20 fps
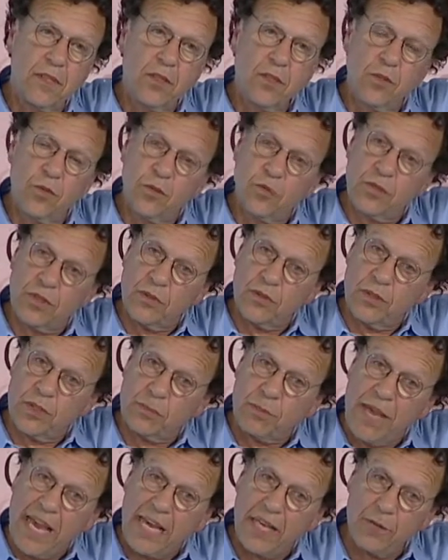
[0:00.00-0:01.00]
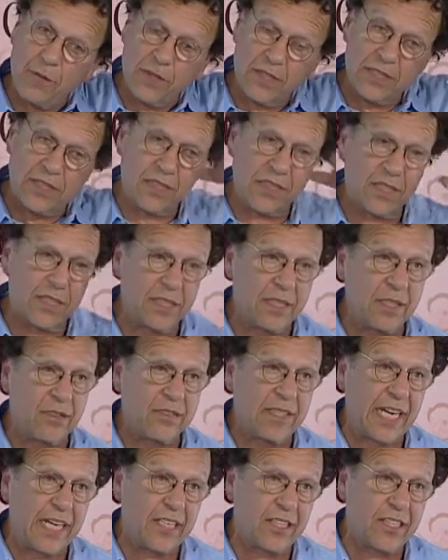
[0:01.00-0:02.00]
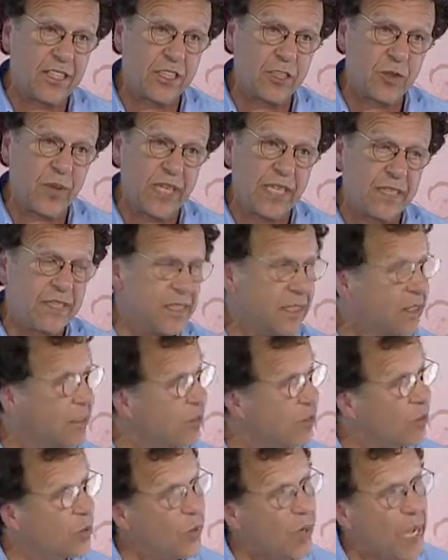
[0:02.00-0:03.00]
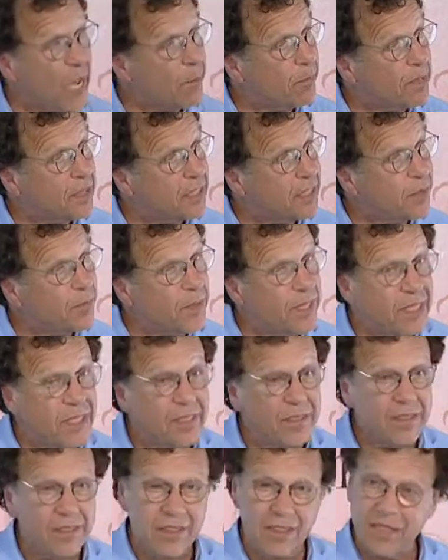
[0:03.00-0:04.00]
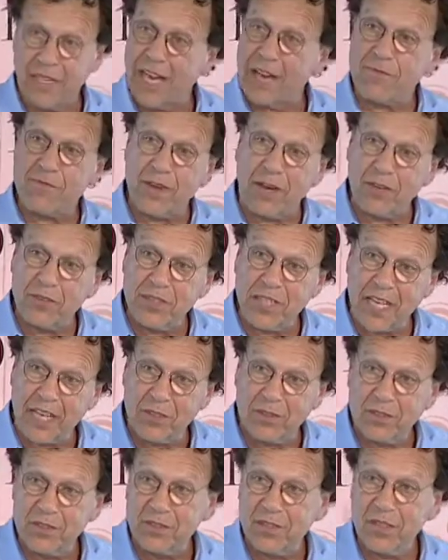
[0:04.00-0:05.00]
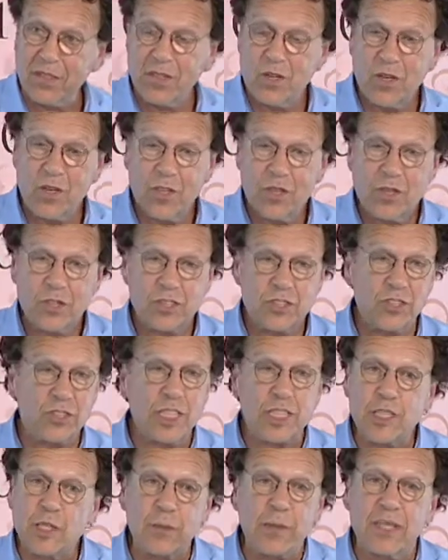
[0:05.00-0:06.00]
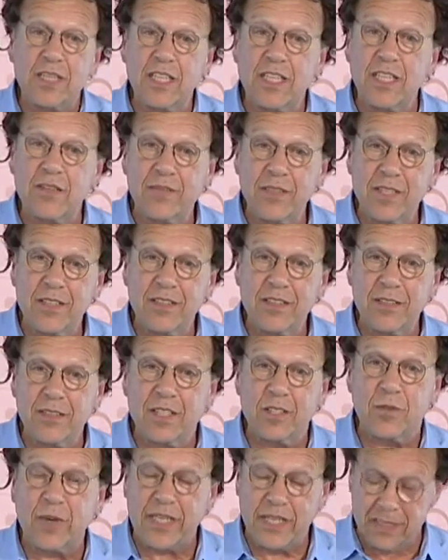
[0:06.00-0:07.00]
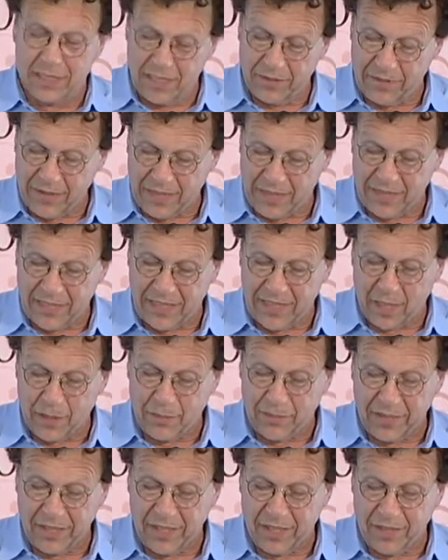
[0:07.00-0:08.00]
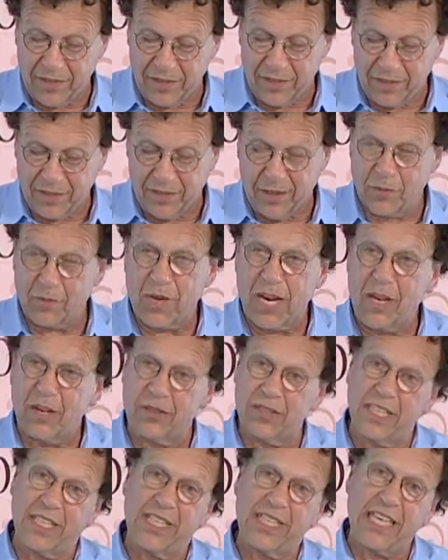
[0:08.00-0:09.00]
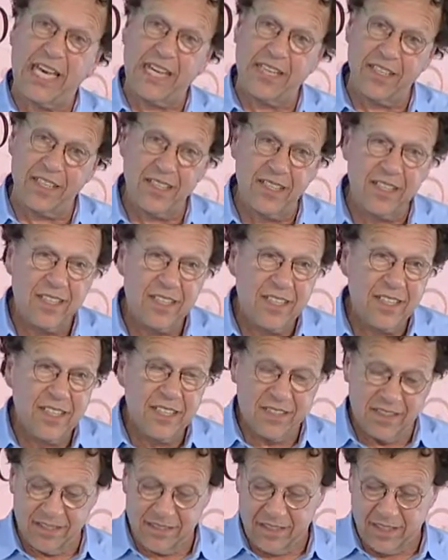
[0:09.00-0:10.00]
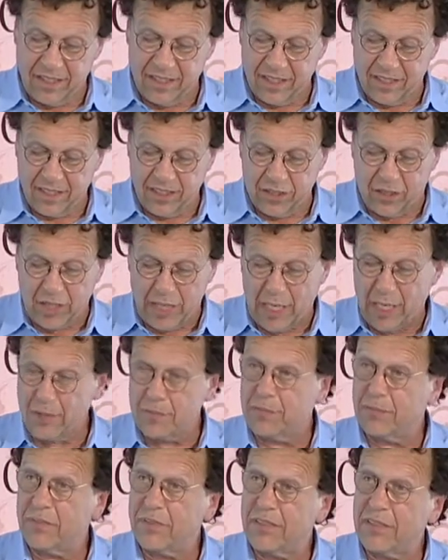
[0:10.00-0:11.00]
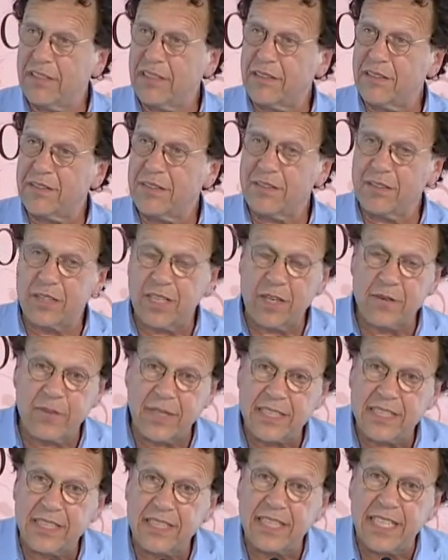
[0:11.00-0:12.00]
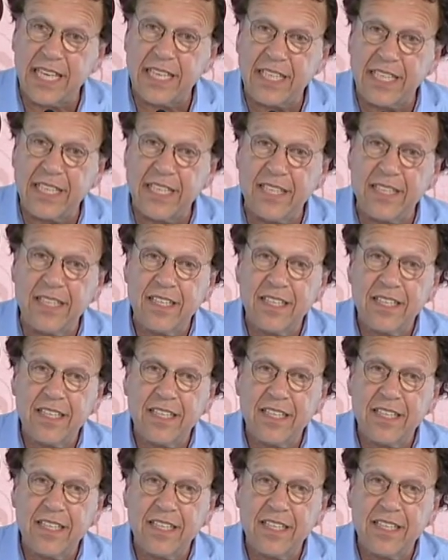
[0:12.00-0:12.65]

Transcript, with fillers: who whose band was uh, Dire Straits, and who happens to be, I found out, just about the living, the greatest living guitar player around. I got a, a another job uh, investigating